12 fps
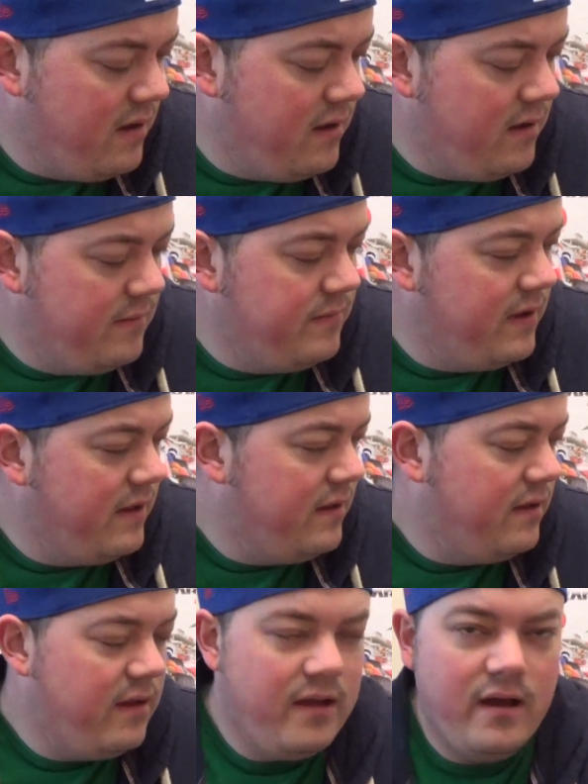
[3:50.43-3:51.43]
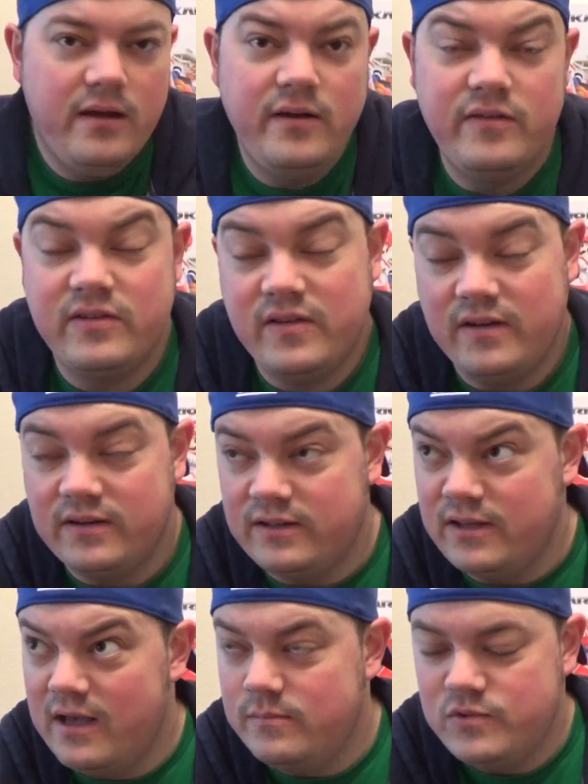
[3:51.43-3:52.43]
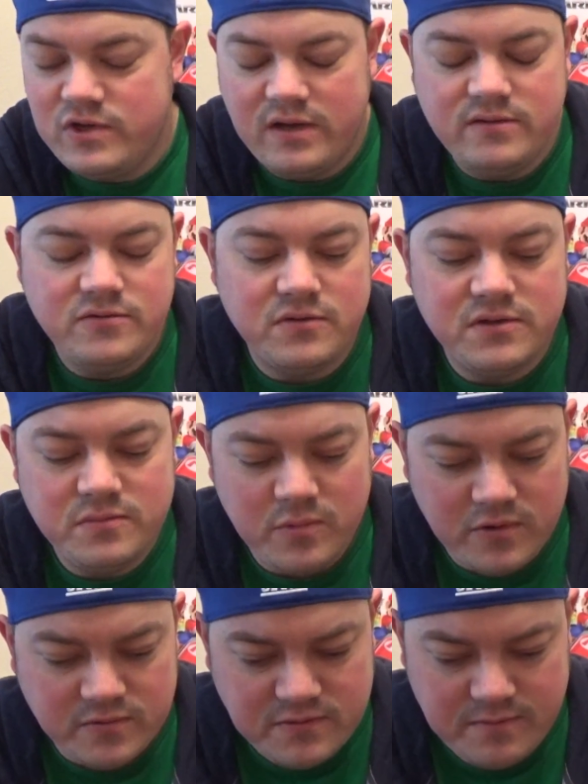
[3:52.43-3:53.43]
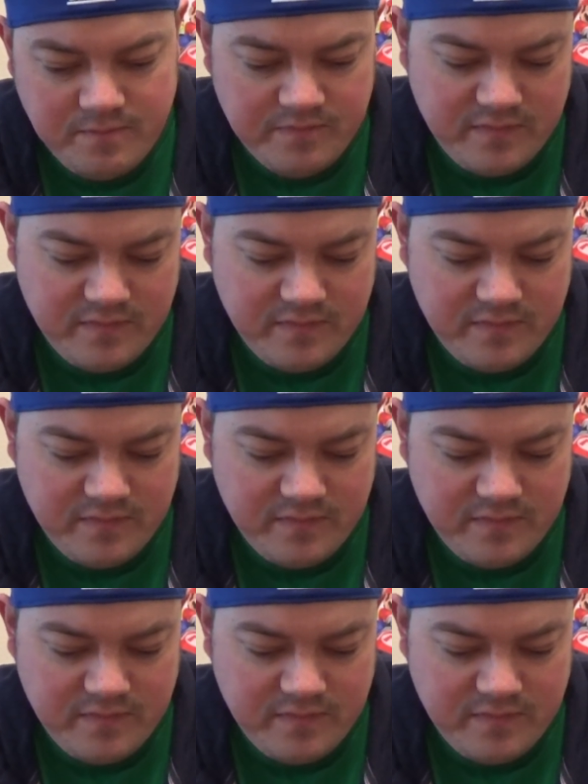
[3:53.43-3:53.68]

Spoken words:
Another kind of game changer, I suppose,